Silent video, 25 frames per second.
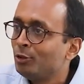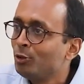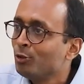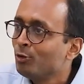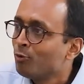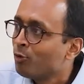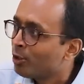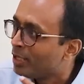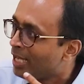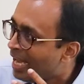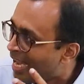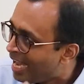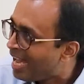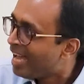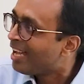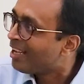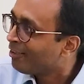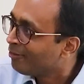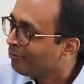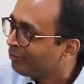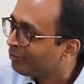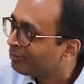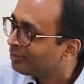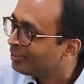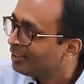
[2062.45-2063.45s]
you would
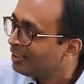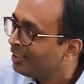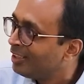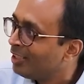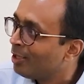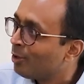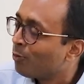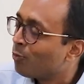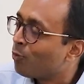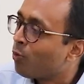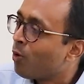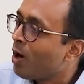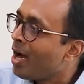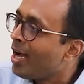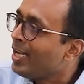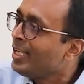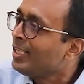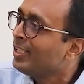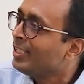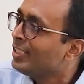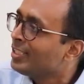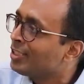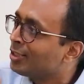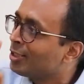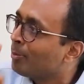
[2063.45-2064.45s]
have, why
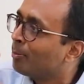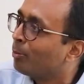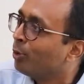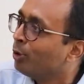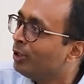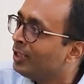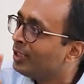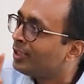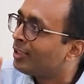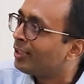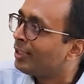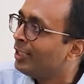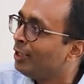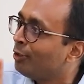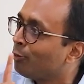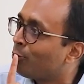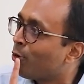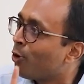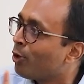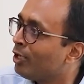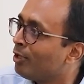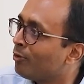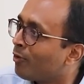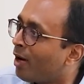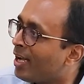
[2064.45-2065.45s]
is the bullet train
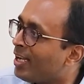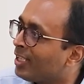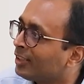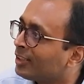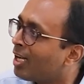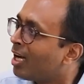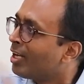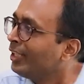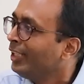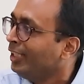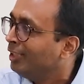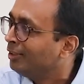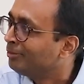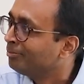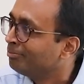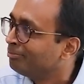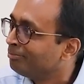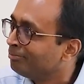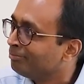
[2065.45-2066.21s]
going via Thane?